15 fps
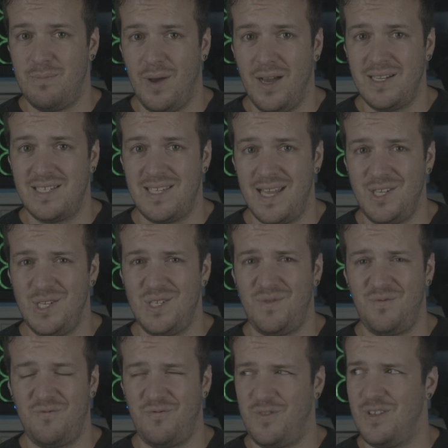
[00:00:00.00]
bucks, that
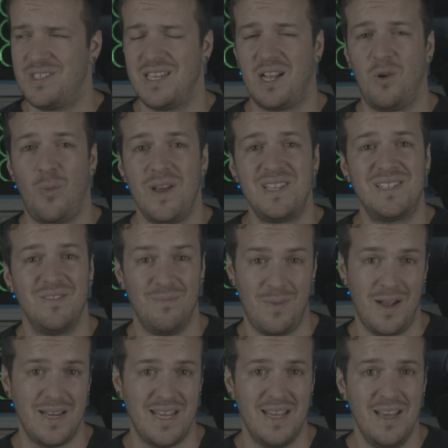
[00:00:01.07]
just feels like a waste of
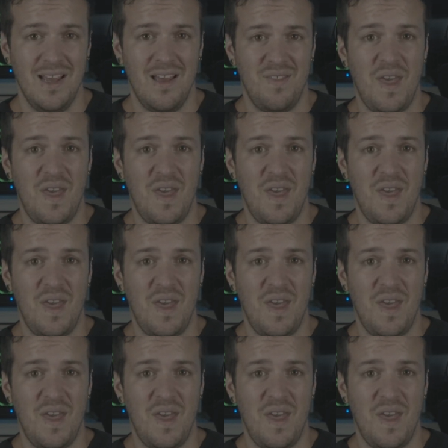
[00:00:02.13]
money.